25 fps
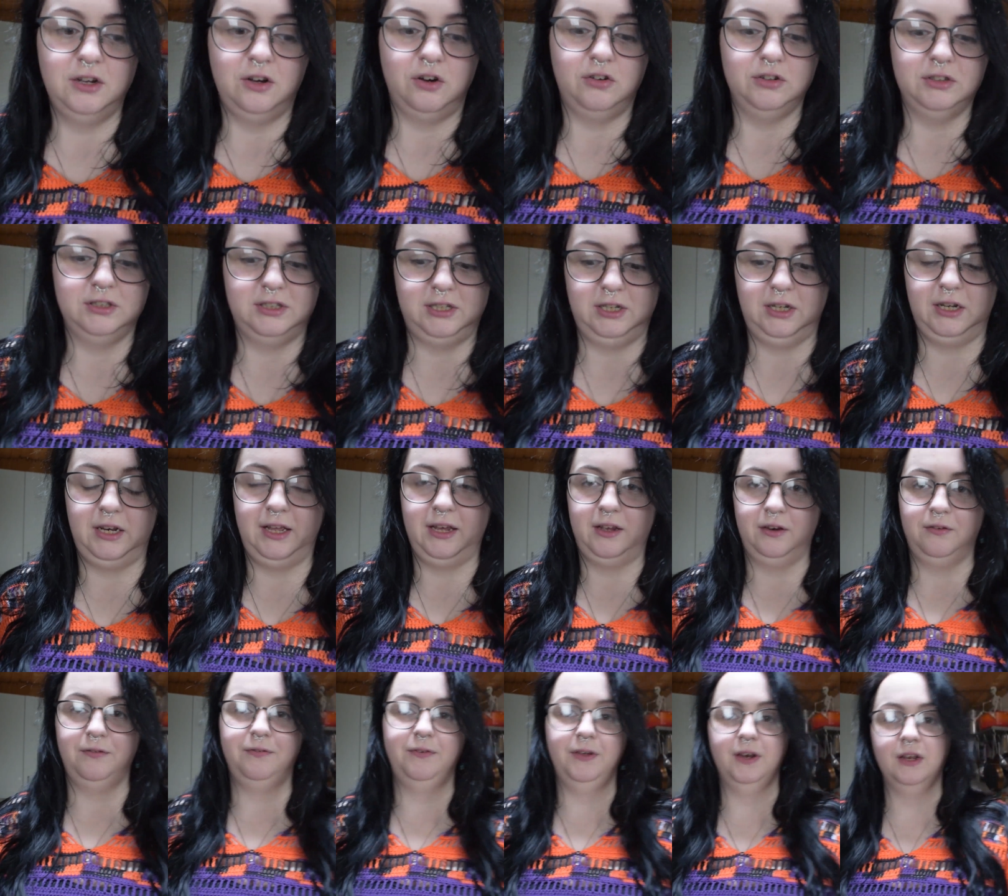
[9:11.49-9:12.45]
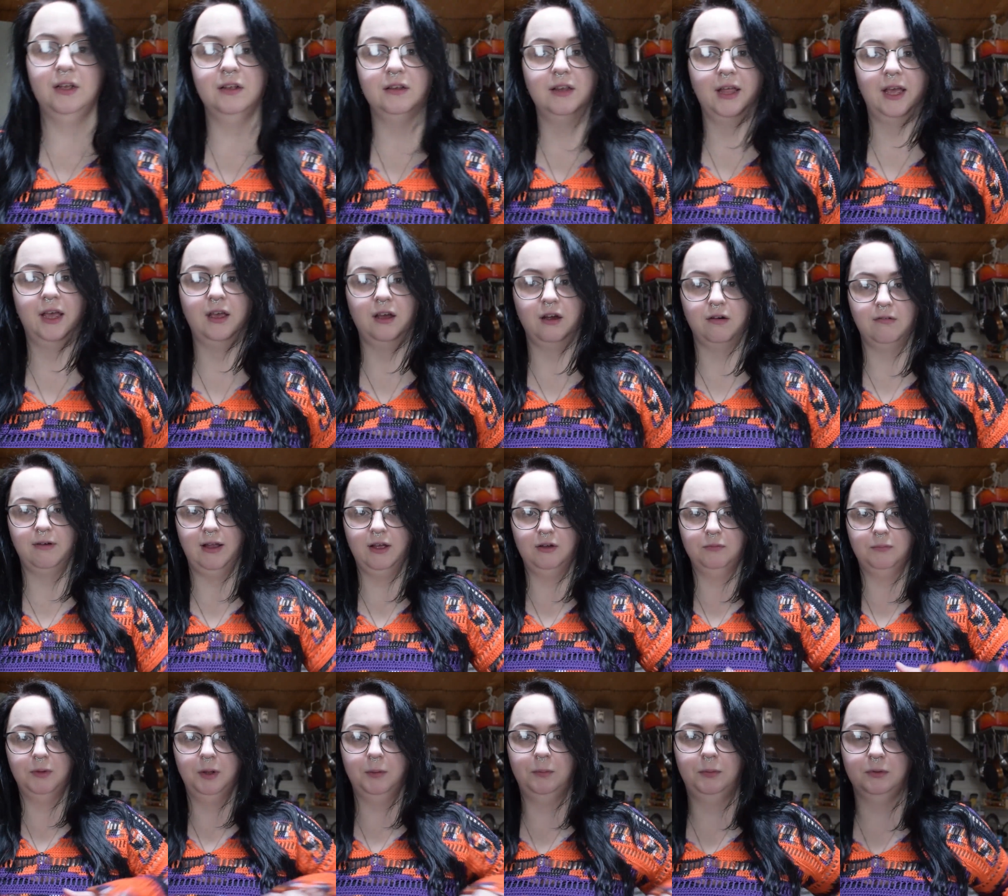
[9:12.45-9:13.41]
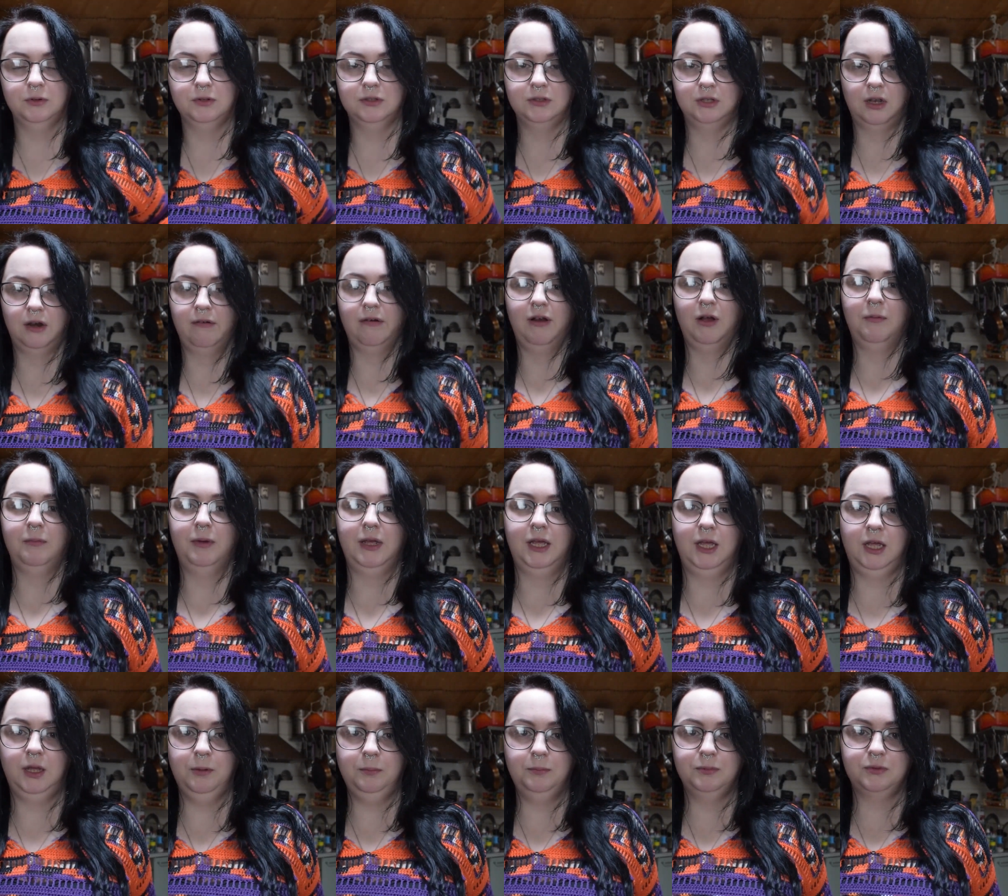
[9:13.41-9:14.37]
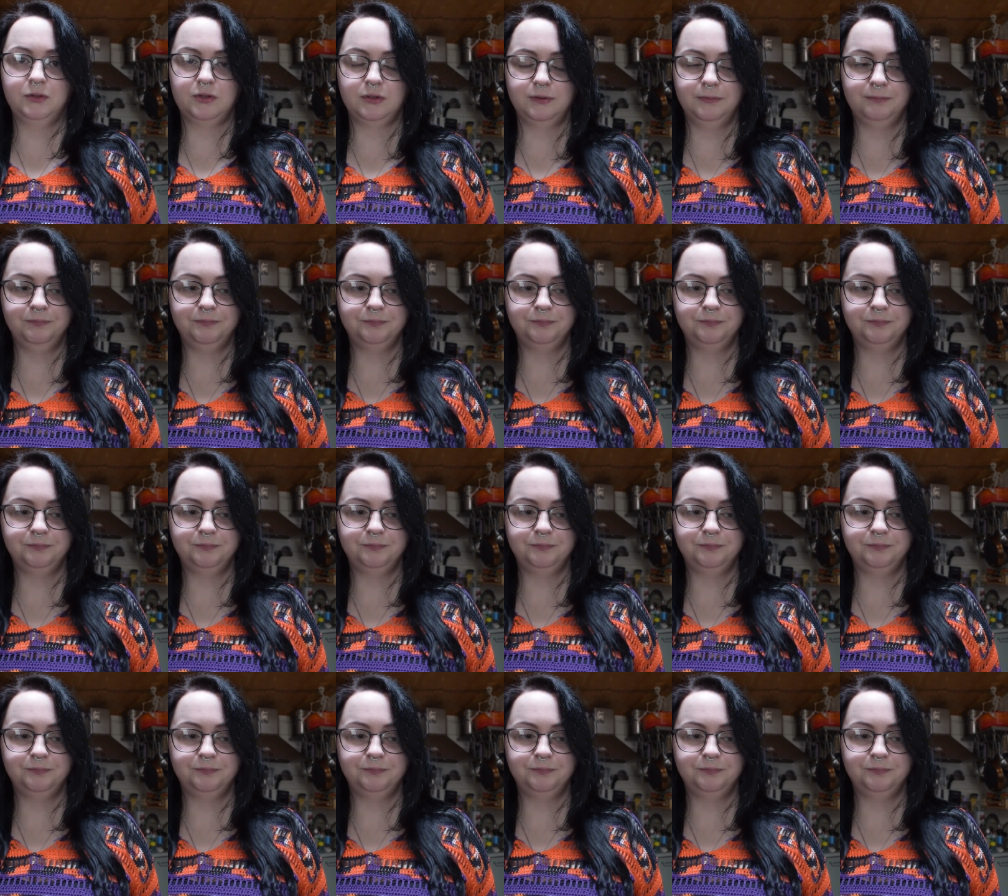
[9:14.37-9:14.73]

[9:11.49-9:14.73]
until I could fit it like around my bust and around my hips.